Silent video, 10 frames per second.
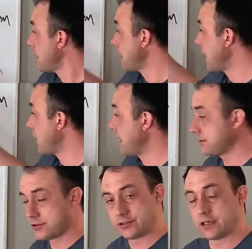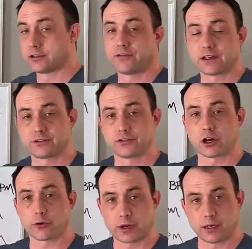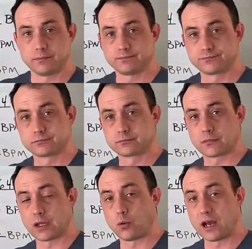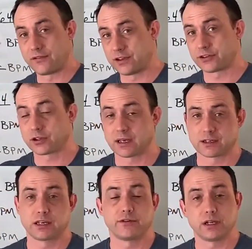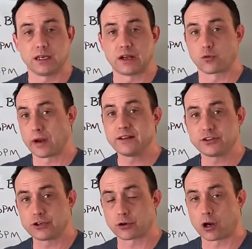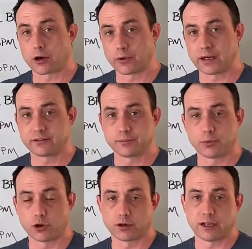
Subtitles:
how exercise affects your heart rate and why physical activity and raising your heart rate is important.